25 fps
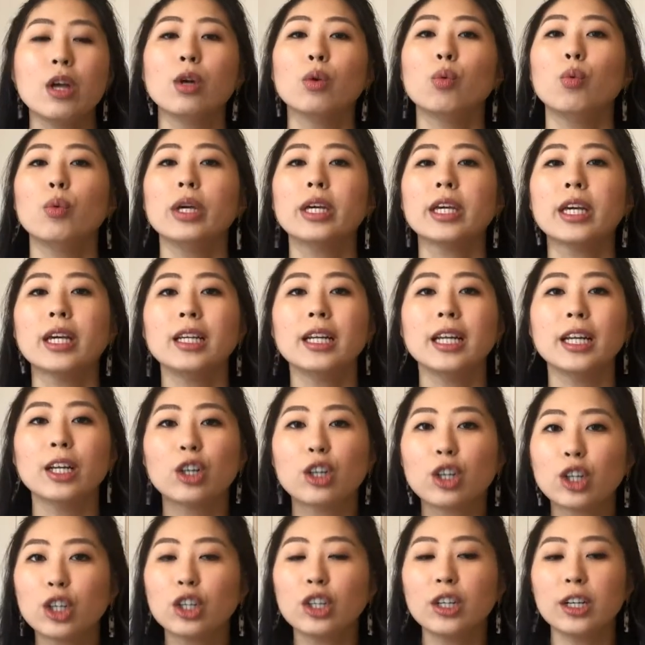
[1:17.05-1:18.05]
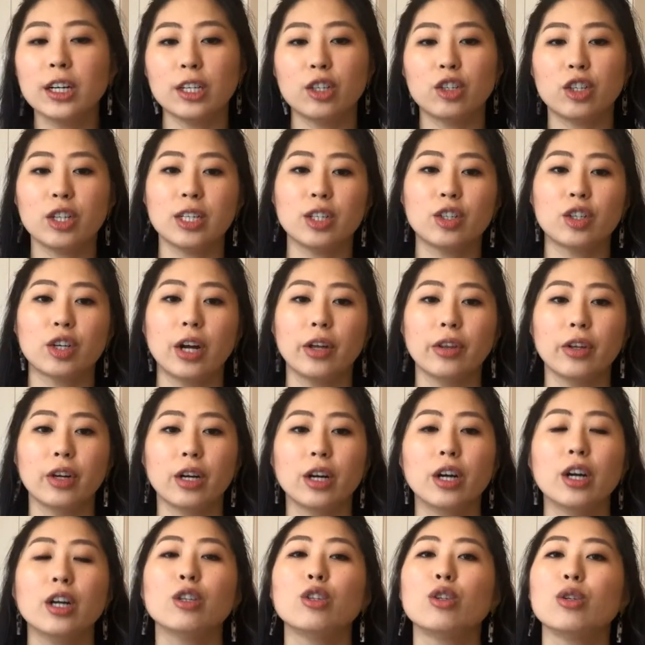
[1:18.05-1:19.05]
we can encourage each
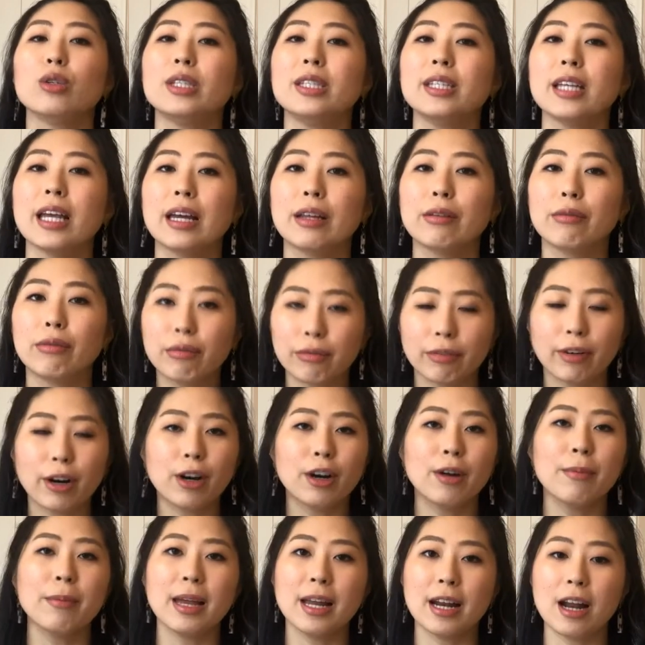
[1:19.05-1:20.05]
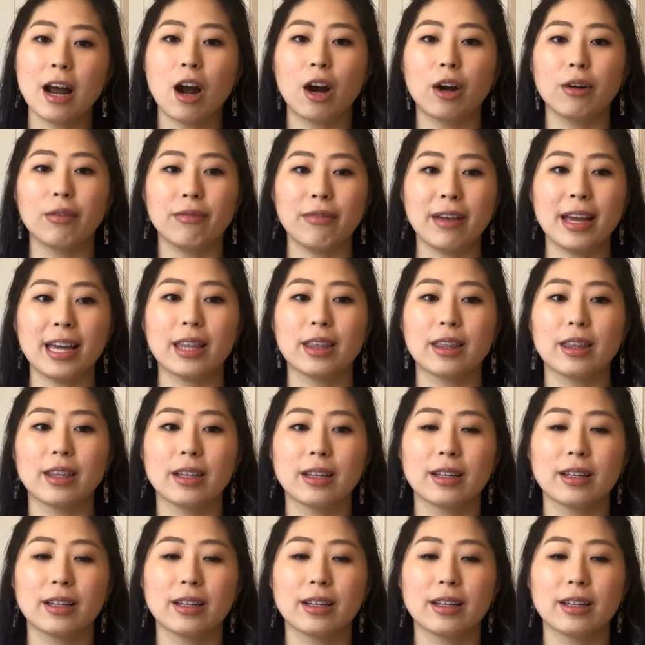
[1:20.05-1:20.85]
other to stand firm in our faith.